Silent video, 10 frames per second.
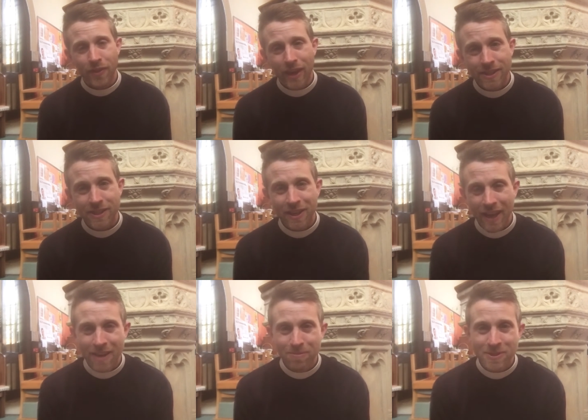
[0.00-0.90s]
The guessing
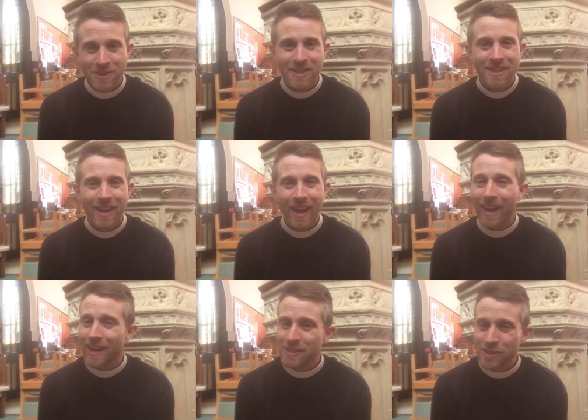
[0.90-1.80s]
games
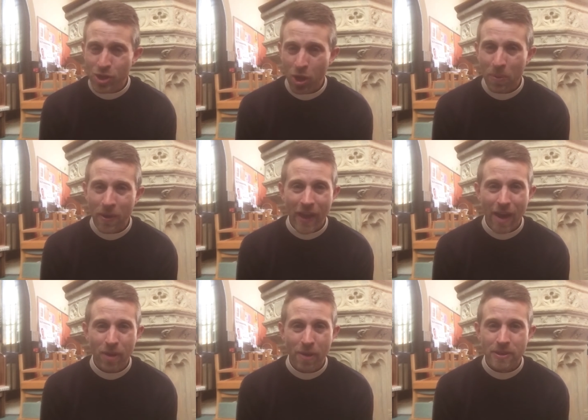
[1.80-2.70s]
uh, can stop at
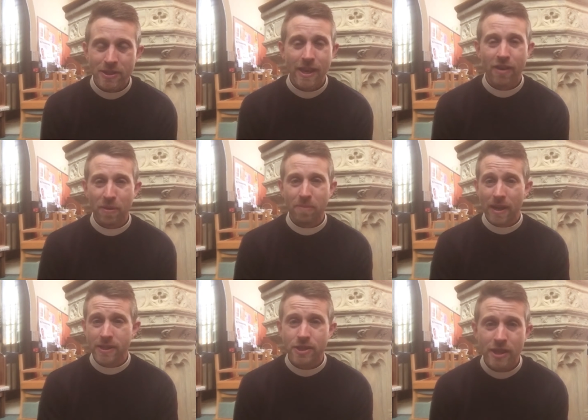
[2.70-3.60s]
that moment. There have been
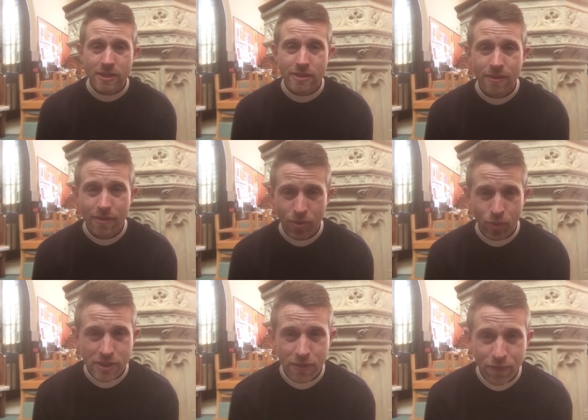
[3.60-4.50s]
messages,
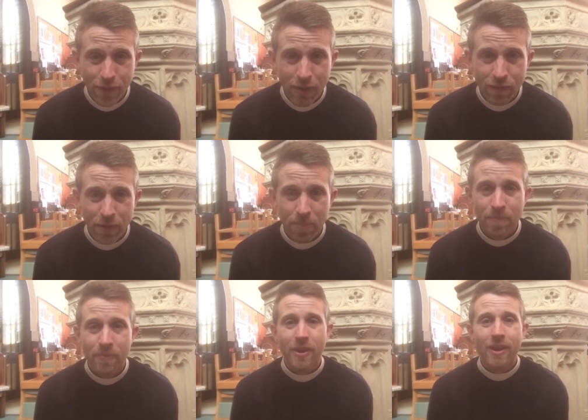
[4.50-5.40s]
quite a few of
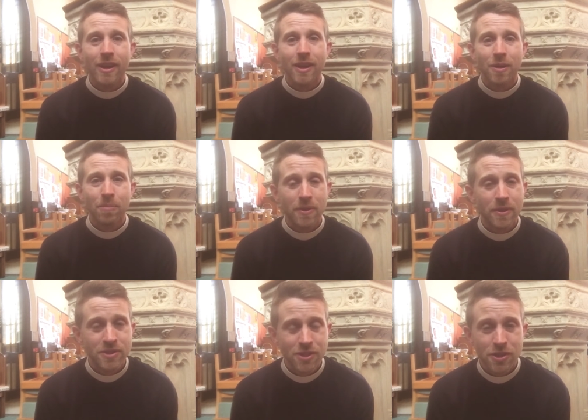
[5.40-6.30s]
them,
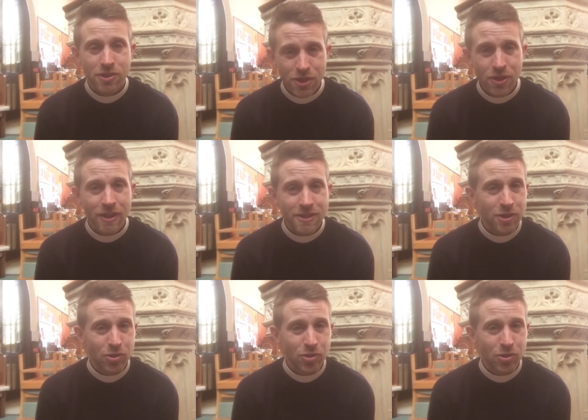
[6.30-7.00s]
but this, as soon as